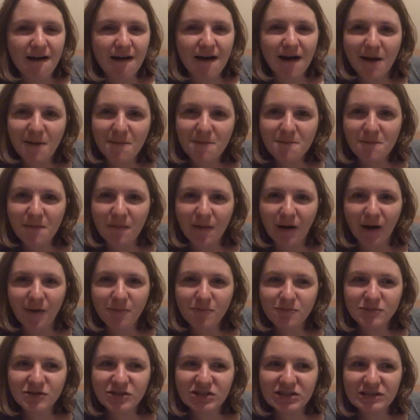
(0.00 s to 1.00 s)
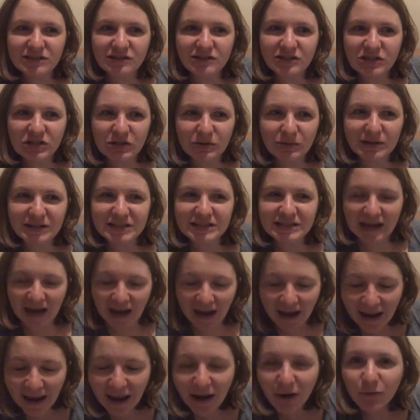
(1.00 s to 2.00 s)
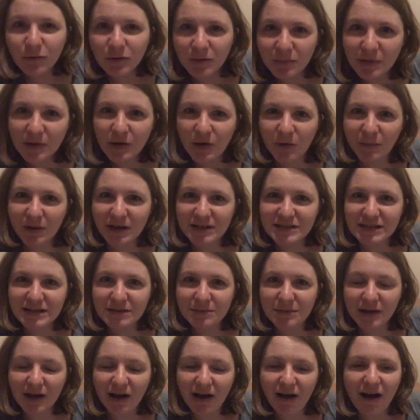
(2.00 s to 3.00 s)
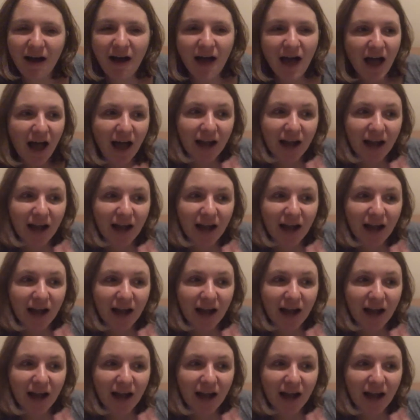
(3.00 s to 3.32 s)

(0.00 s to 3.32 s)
I'm I'm doing terribly on my T B R,